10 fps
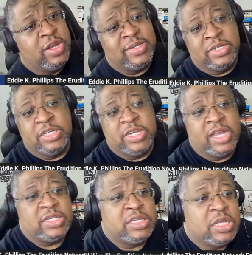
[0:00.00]
to
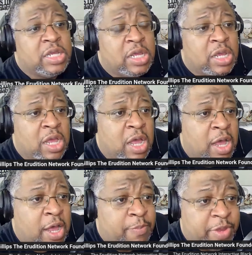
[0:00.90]
suggest
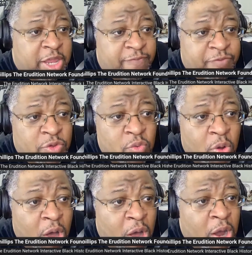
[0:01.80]
um, if
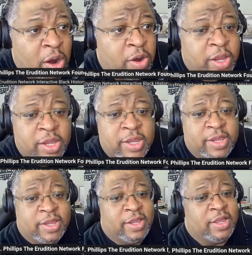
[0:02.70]
you are,
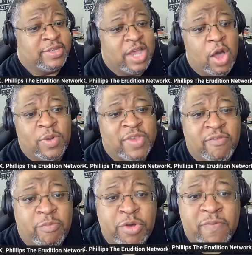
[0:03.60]
because I always
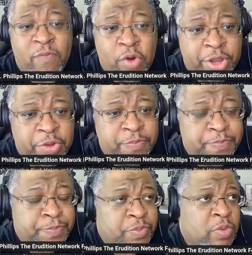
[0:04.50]
have a book for you,
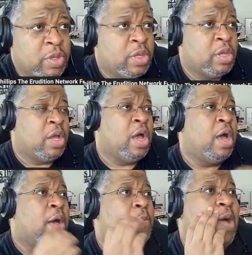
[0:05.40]

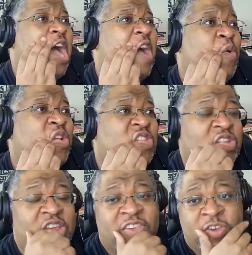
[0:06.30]
um, I would
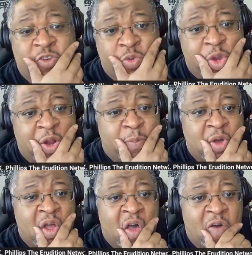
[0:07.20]
suggest that you read a
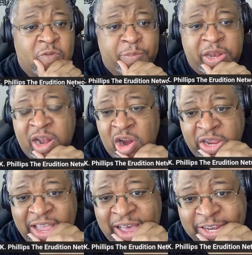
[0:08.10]
book called Forbidden
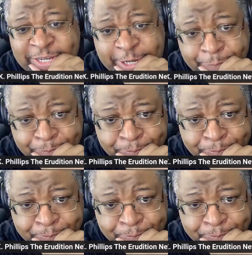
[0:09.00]
Archaeology.